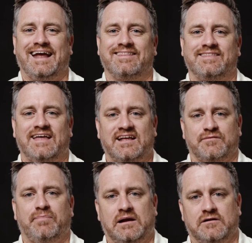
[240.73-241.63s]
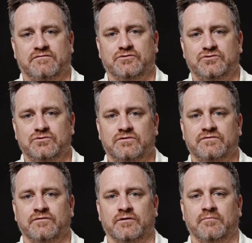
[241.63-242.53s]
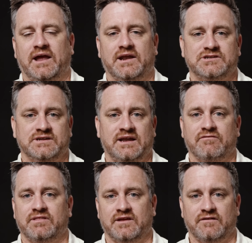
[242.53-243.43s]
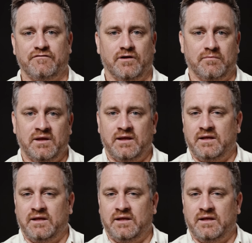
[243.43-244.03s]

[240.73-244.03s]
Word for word: And then that's a powerful tool for managing everything from